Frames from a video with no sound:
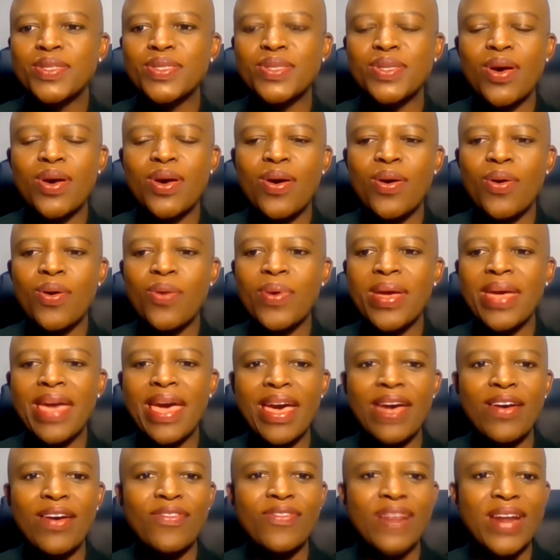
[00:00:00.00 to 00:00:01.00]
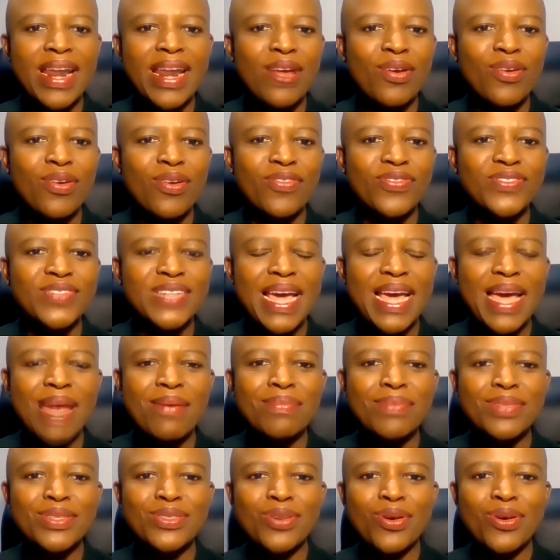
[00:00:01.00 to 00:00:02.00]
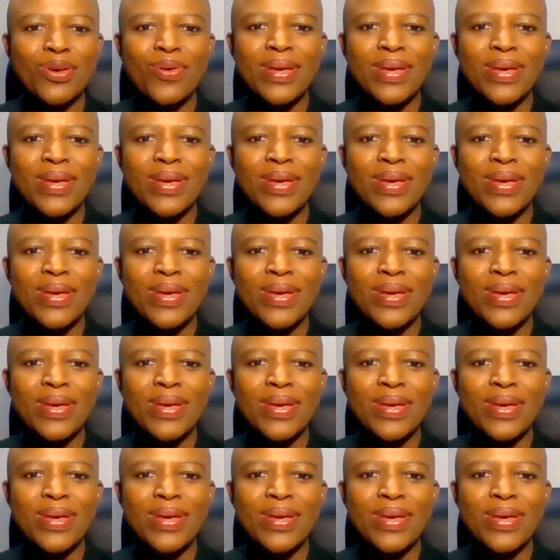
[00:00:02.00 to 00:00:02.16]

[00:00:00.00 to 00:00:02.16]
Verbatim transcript: So we have run out of time. It's